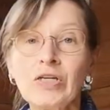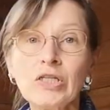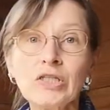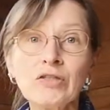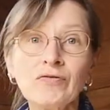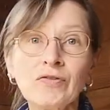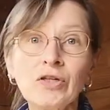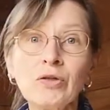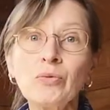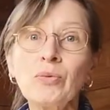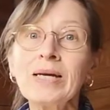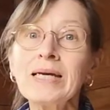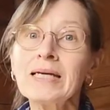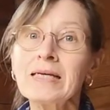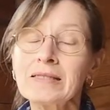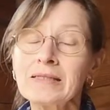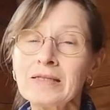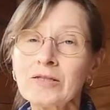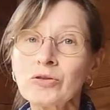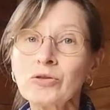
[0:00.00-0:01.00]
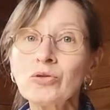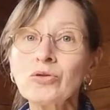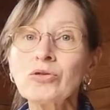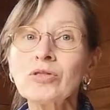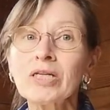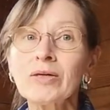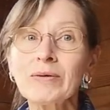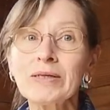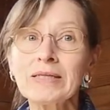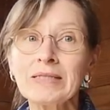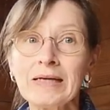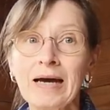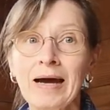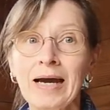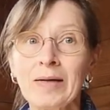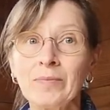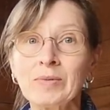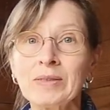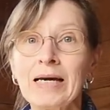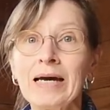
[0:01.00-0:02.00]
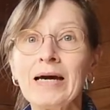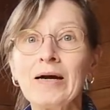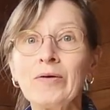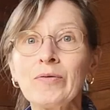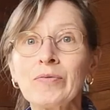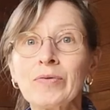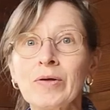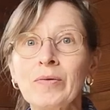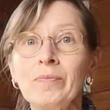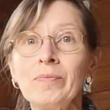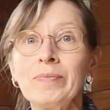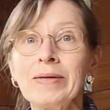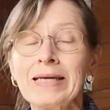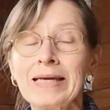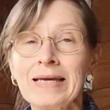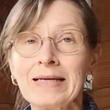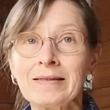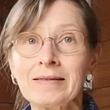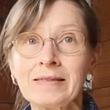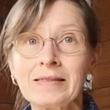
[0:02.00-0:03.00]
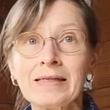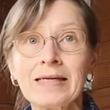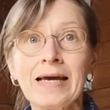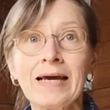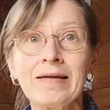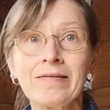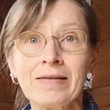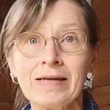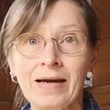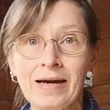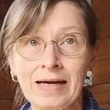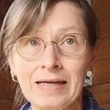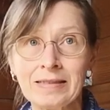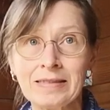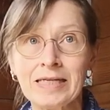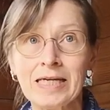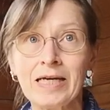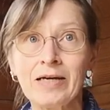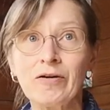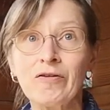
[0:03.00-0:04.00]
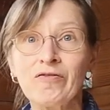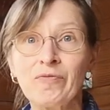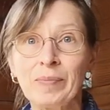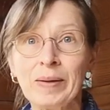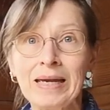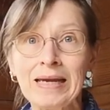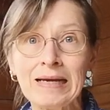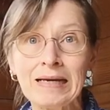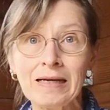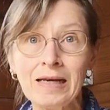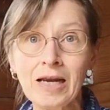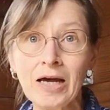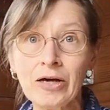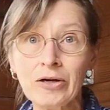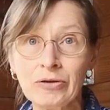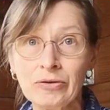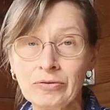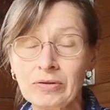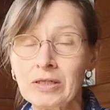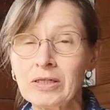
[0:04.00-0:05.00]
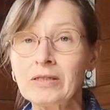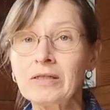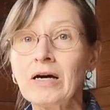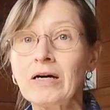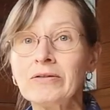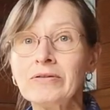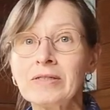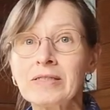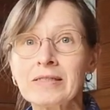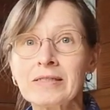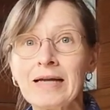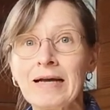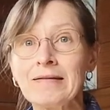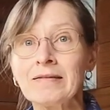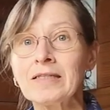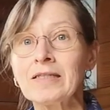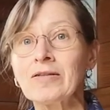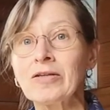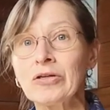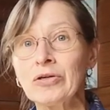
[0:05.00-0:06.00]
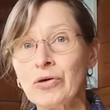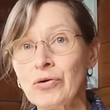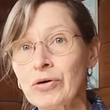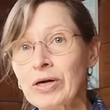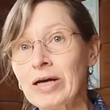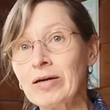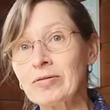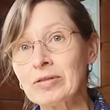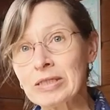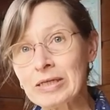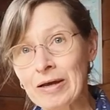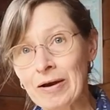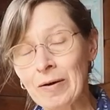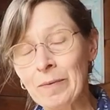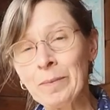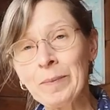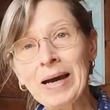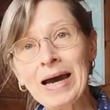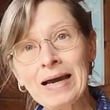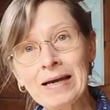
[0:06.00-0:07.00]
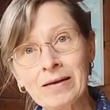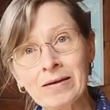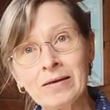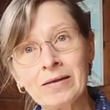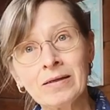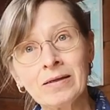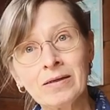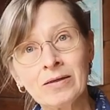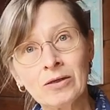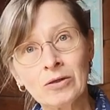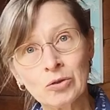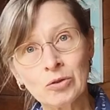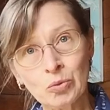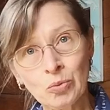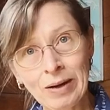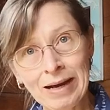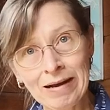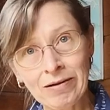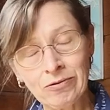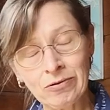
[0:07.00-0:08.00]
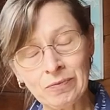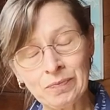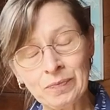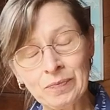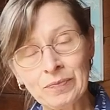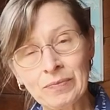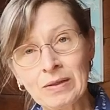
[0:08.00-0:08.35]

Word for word: first few weeks is also a time to help them begin to get the idea of being alone and understanding that you're going to come back as well.